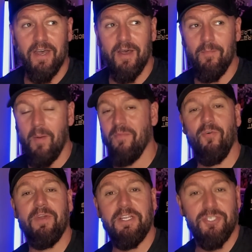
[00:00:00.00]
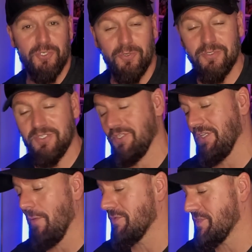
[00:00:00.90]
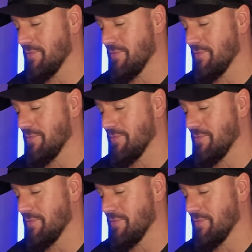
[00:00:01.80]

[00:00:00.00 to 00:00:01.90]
I'm avoiding shorts because I don't want